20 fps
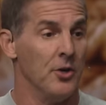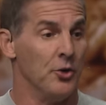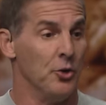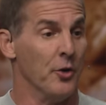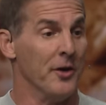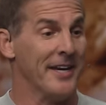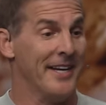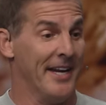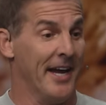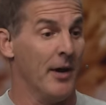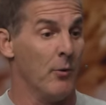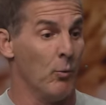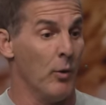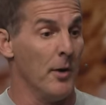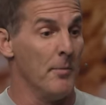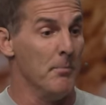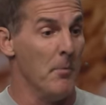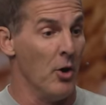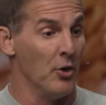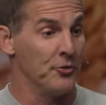you'll get
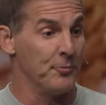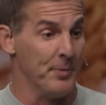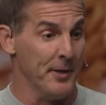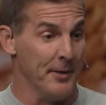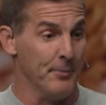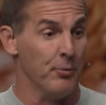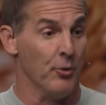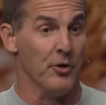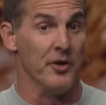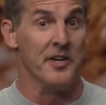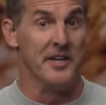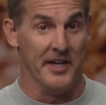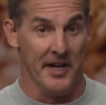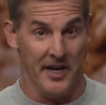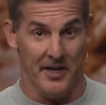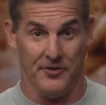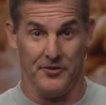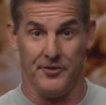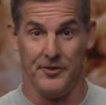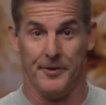what most people
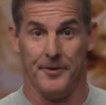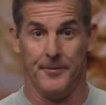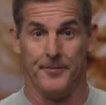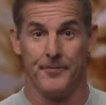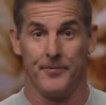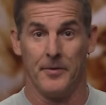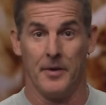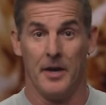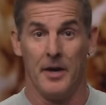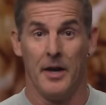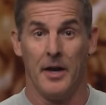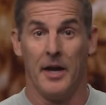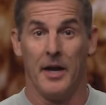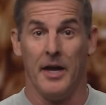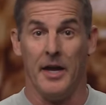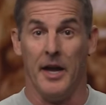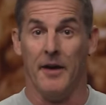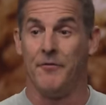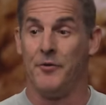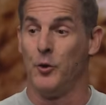get.
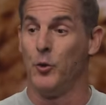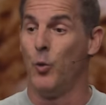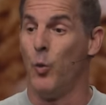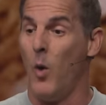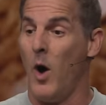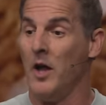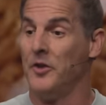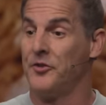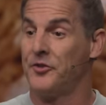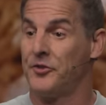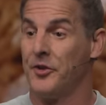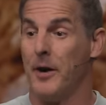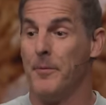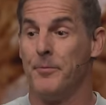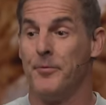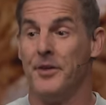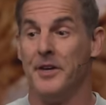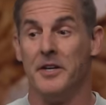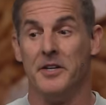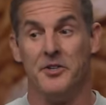If you want
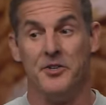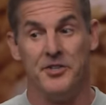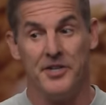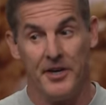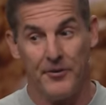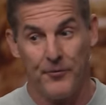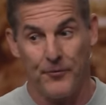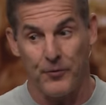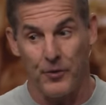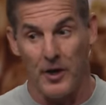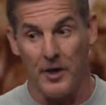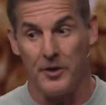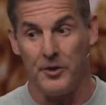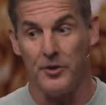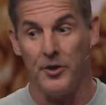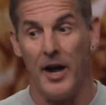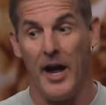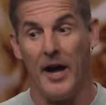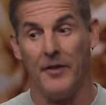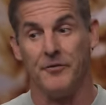something different,
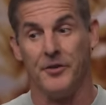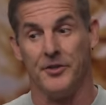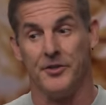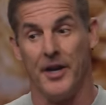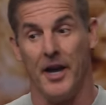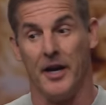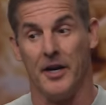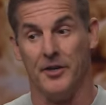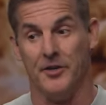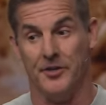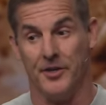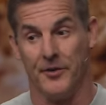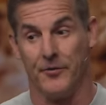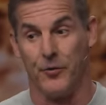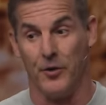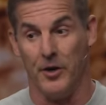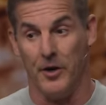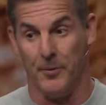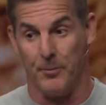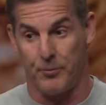you have to take a
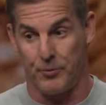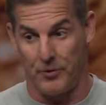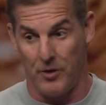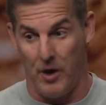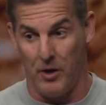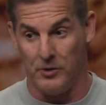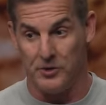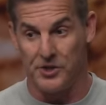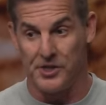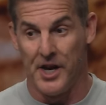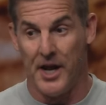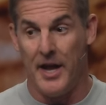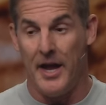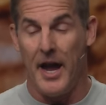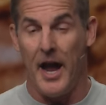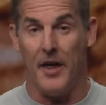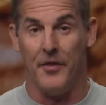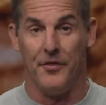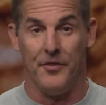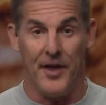different approach.
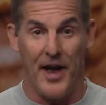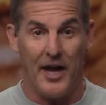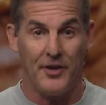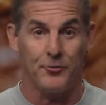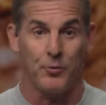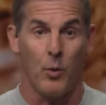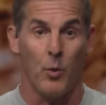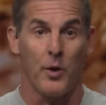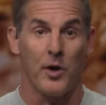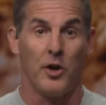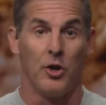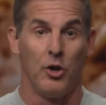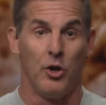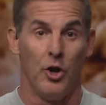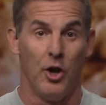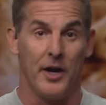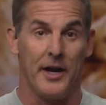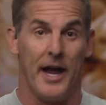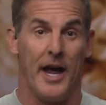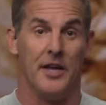And that's what we're gonna
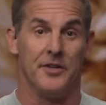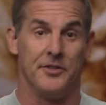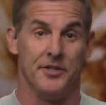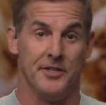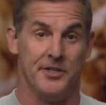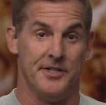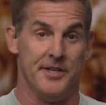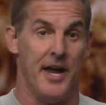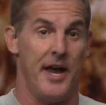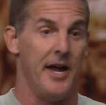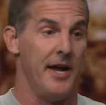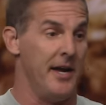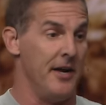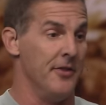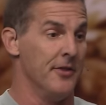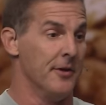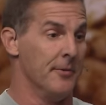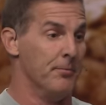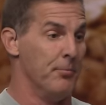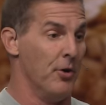look at today
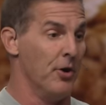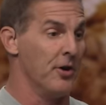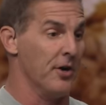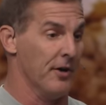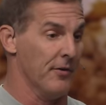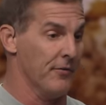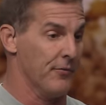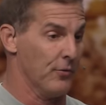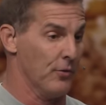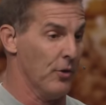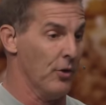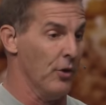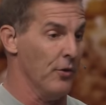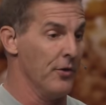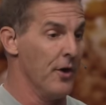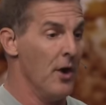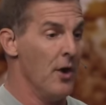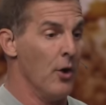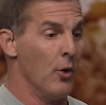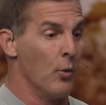in the book of
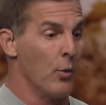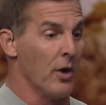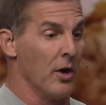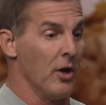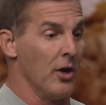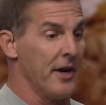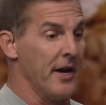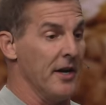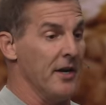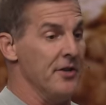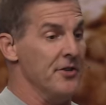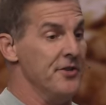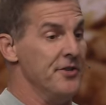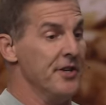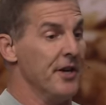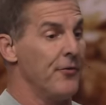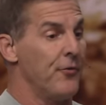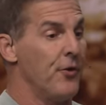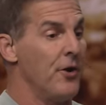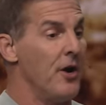Ruth. We're gonna look at a
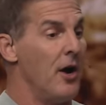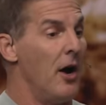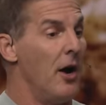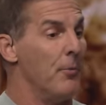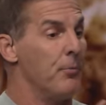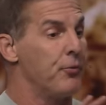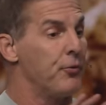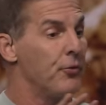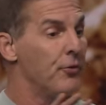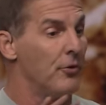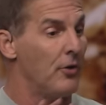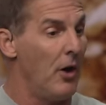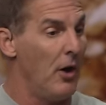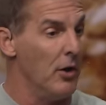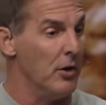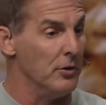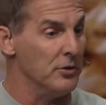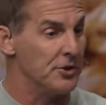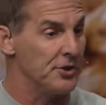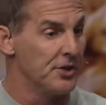different
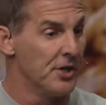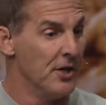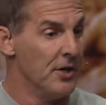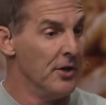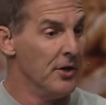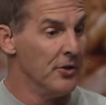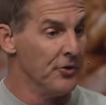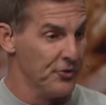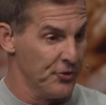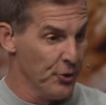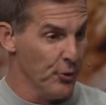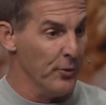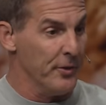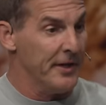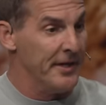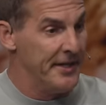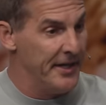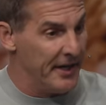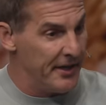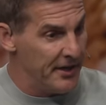approach to
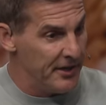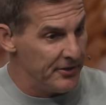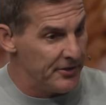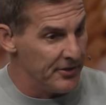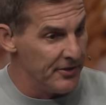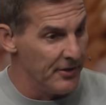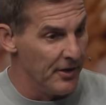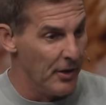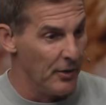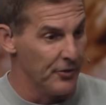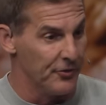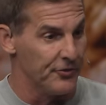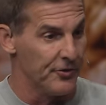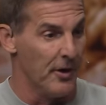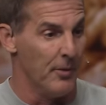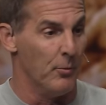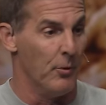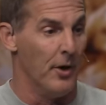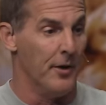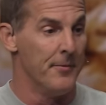getting to know
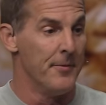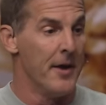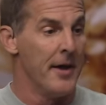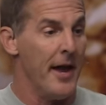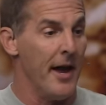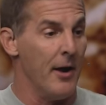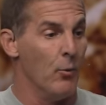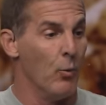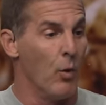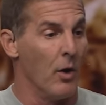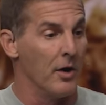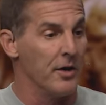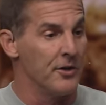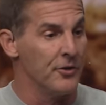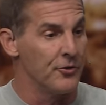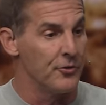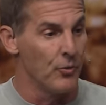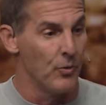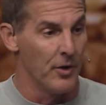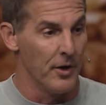someone and working
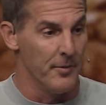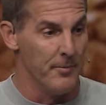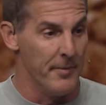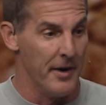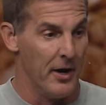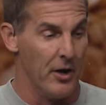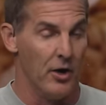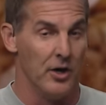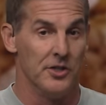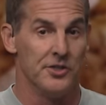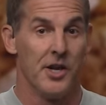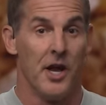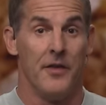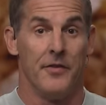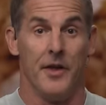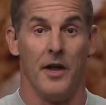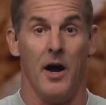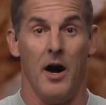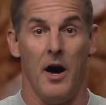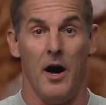toward a marriage
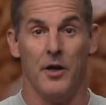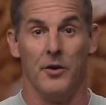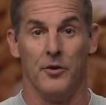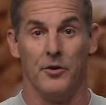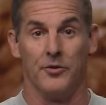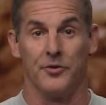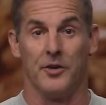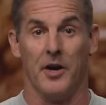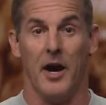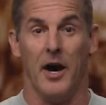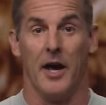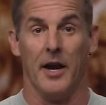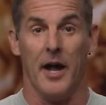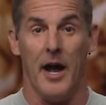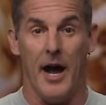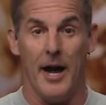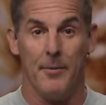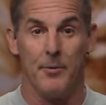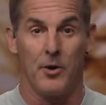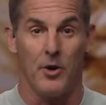that honors God.
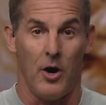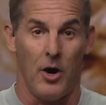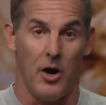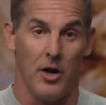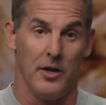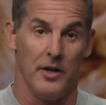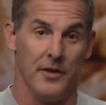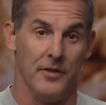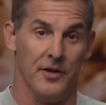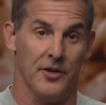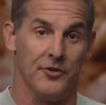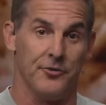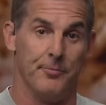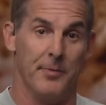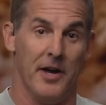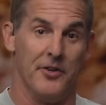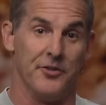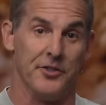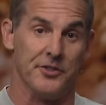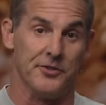I'm calling this
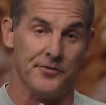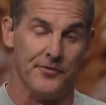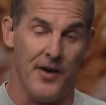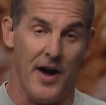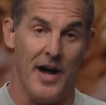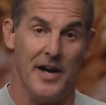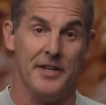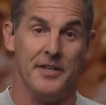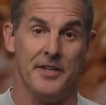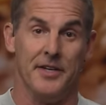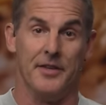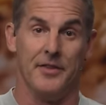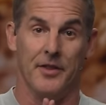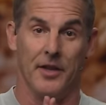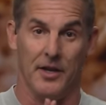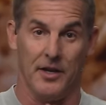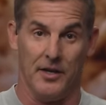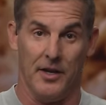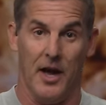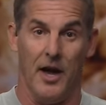message Finding the
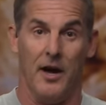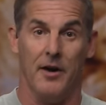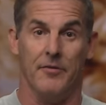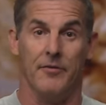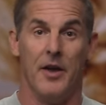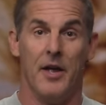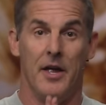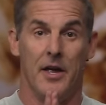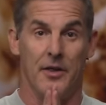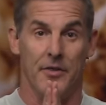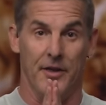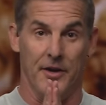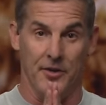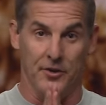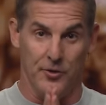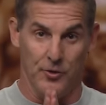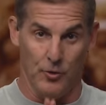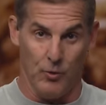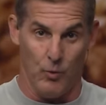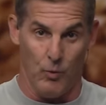Love That
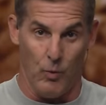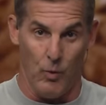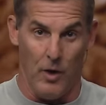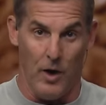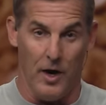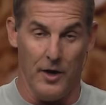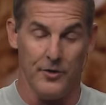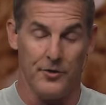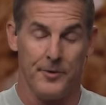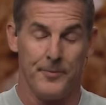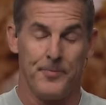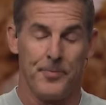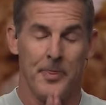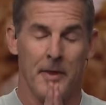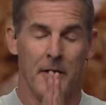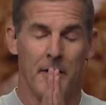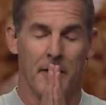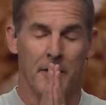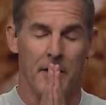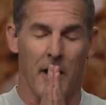You Want.
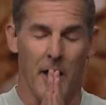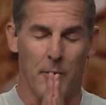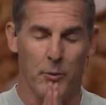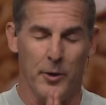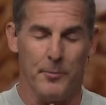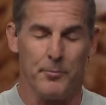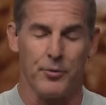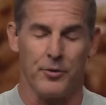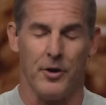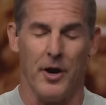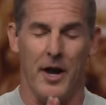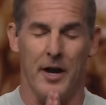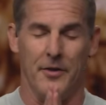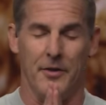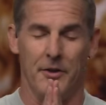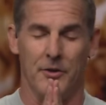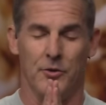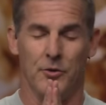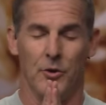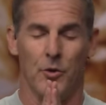God, we pray
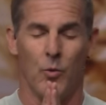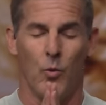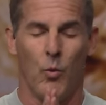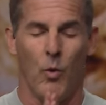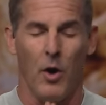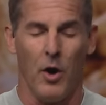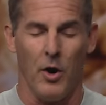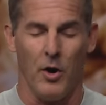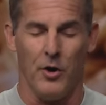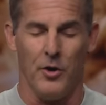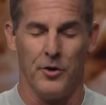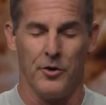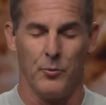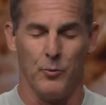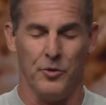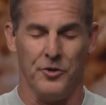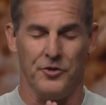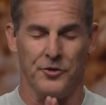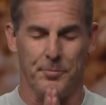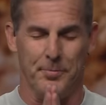that your word
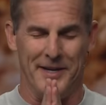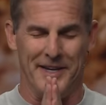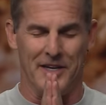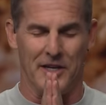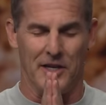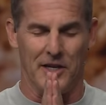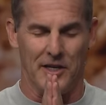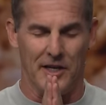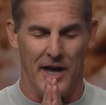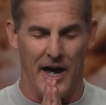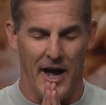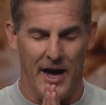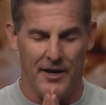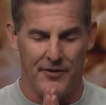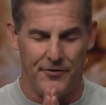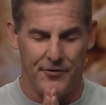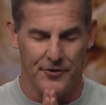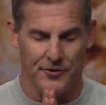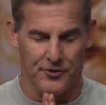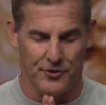would speak
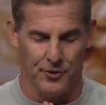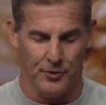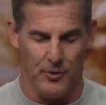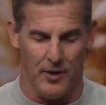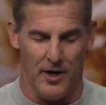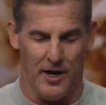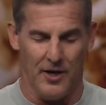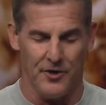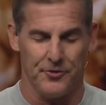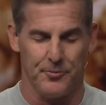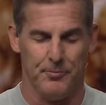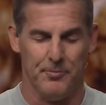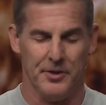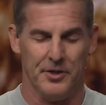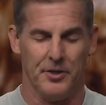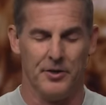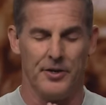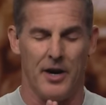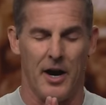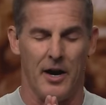life to us,
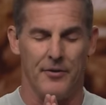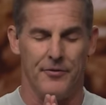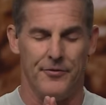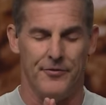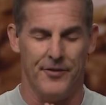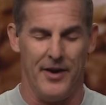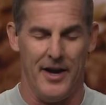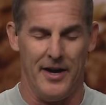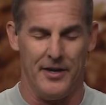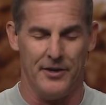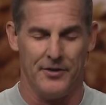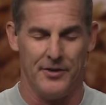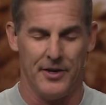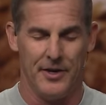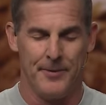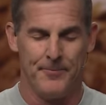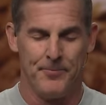build our faith,